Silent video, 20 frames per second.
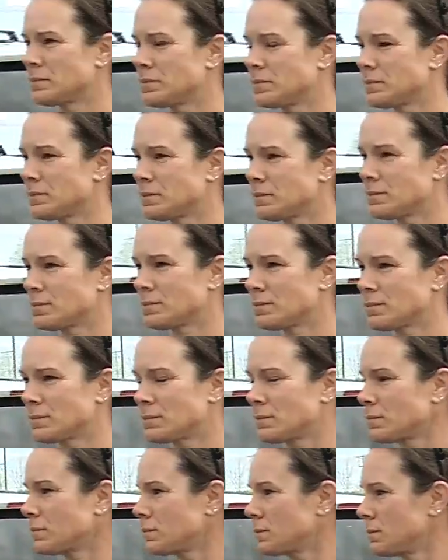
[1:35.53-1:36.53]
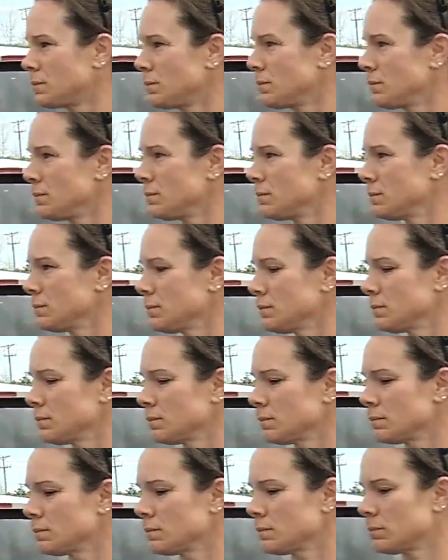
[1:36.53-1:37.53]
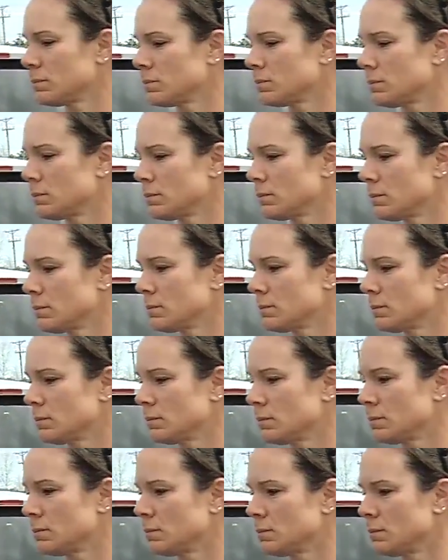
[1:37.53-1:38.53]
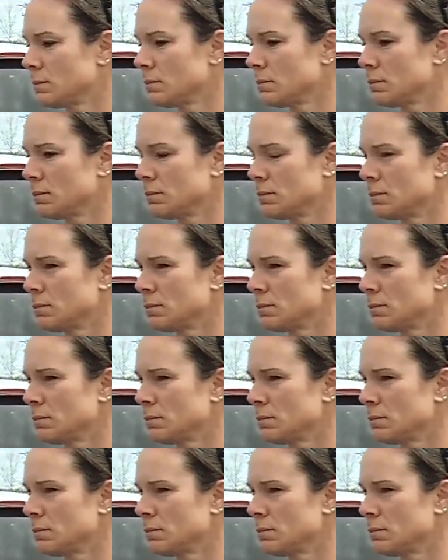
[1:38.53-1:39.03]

[no speech]